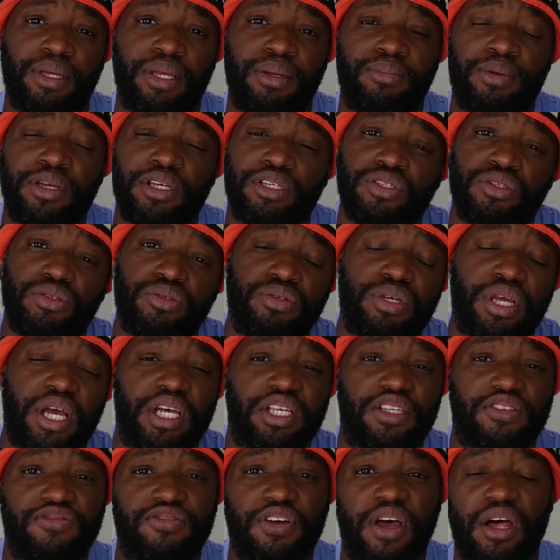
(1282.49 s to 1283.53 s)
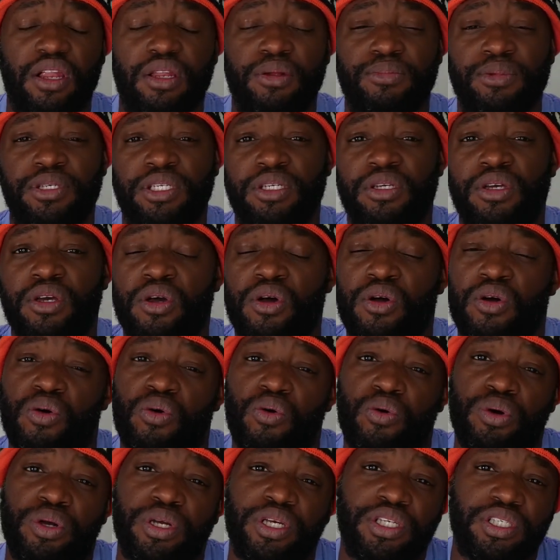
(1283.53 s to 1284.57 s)
Make sure you guys follow me
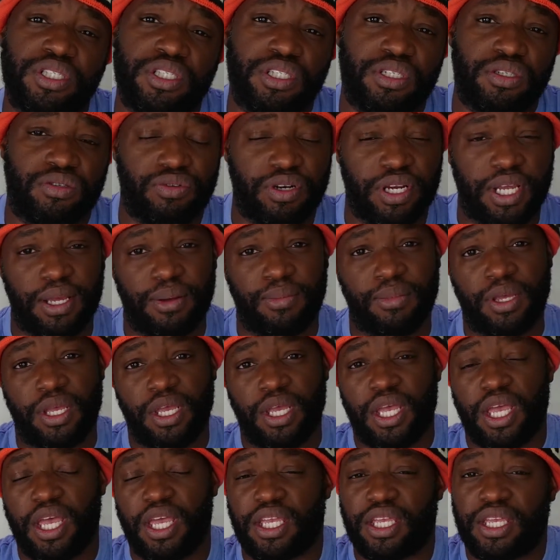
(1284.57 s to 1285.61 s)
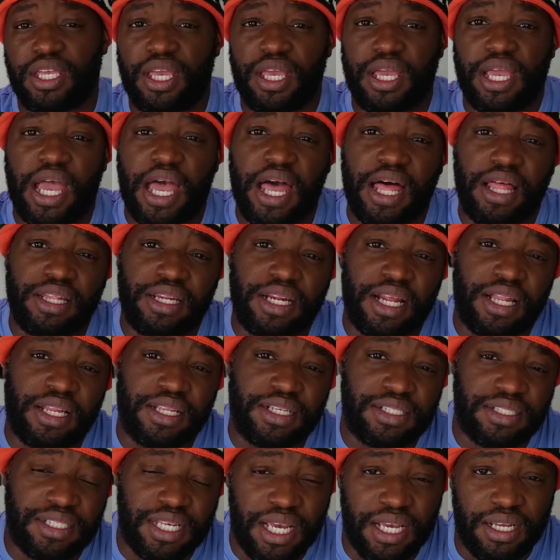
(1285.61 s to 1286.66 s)
on Instagram at King Allan
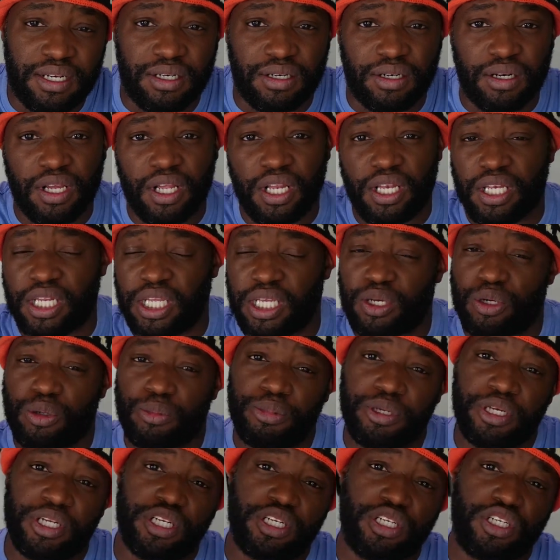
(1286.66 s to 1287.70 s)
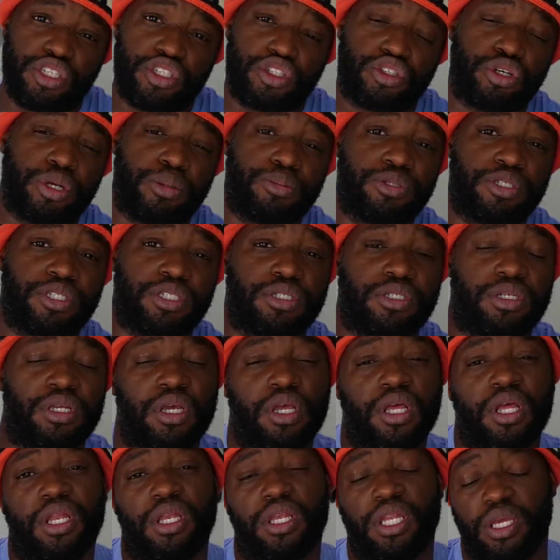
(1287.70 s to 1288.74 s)
Alexander. Link will be in the description.
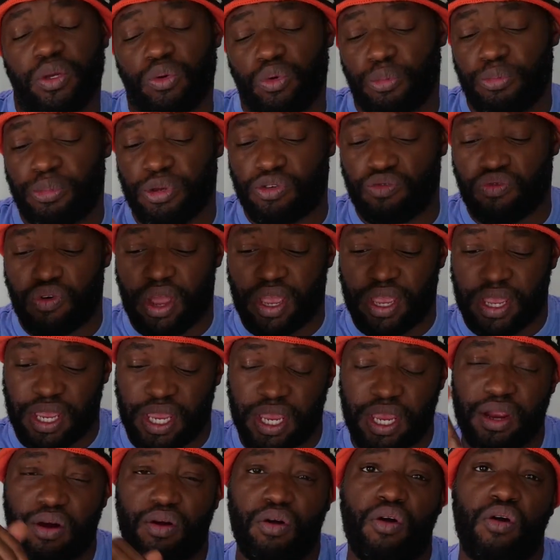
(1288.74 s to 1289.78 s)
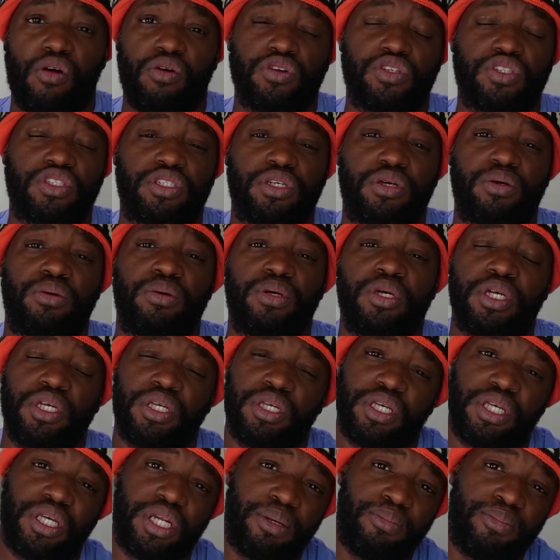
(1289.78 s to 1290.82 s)
Link will be right here also.
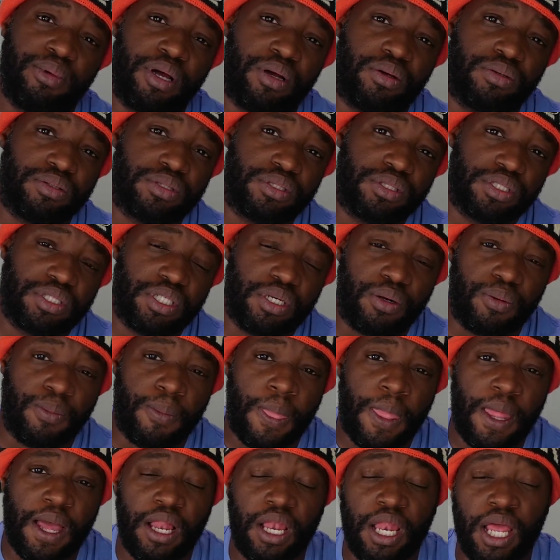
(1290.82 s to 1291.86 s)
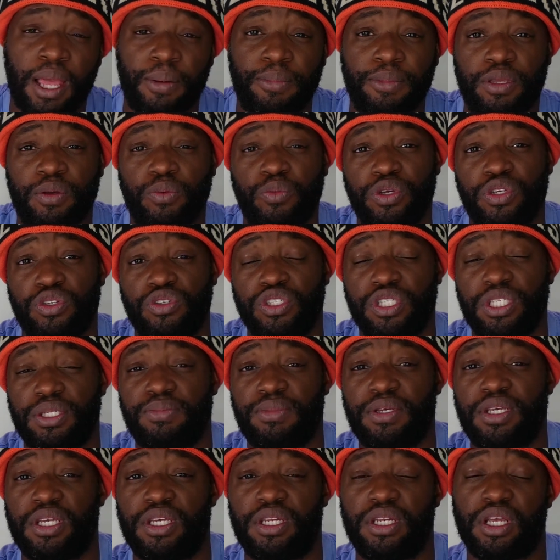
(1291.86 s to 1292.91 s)
And I'm out. Yo, holla at me when you see me
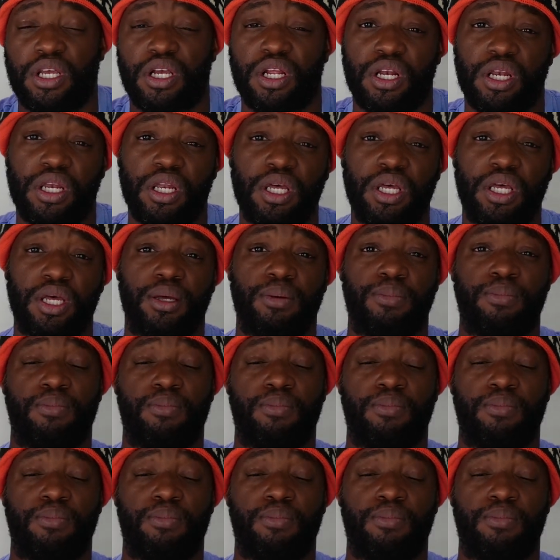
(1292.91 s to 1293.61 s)
in the club.